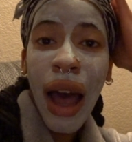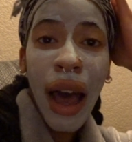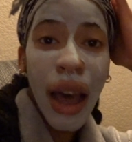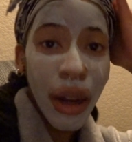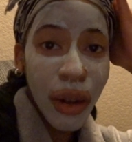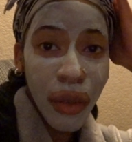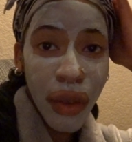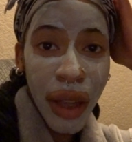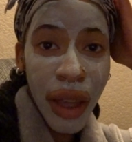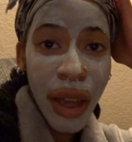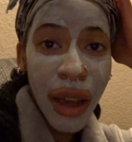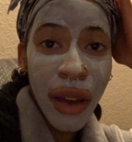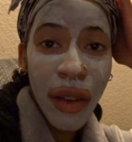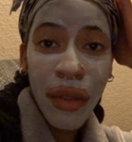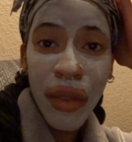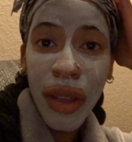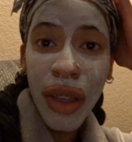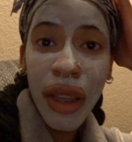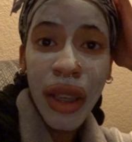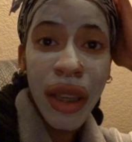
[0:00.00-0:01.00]
I don't
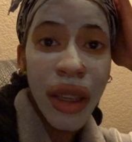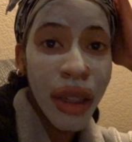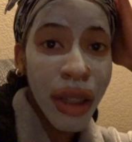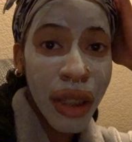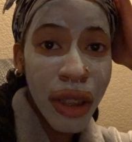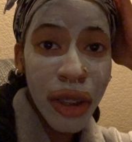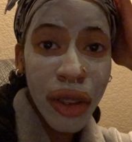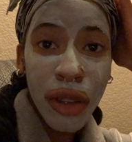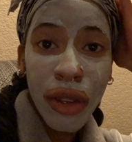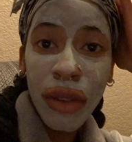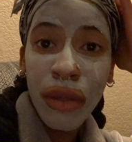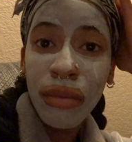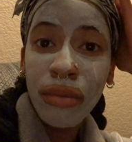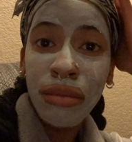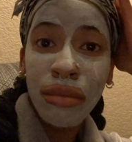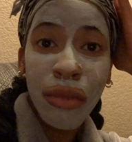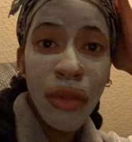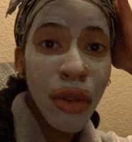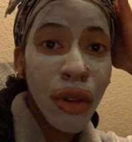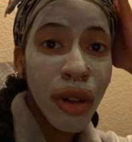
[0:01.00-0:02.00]
have any
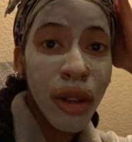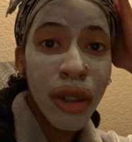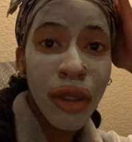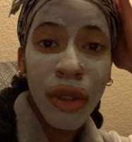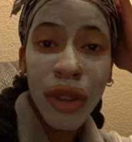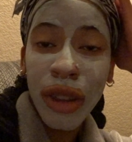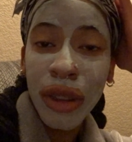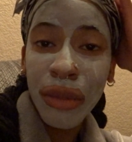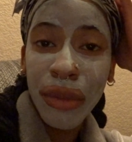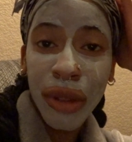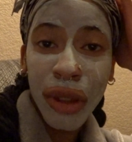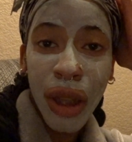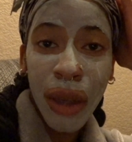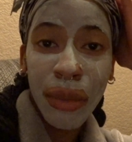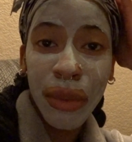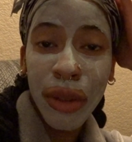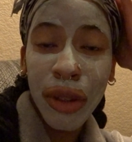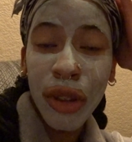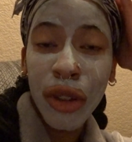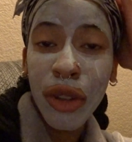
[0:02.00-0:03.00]
more Christmas
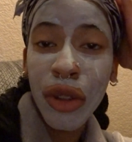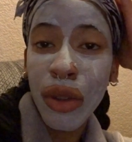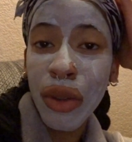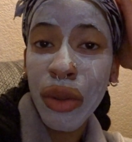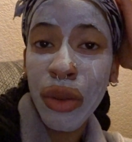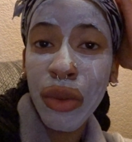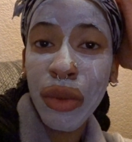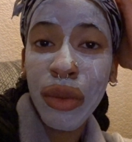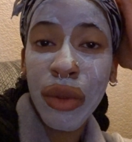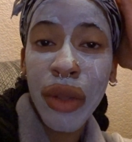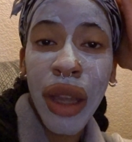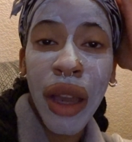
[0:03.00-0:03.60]
shopping to do.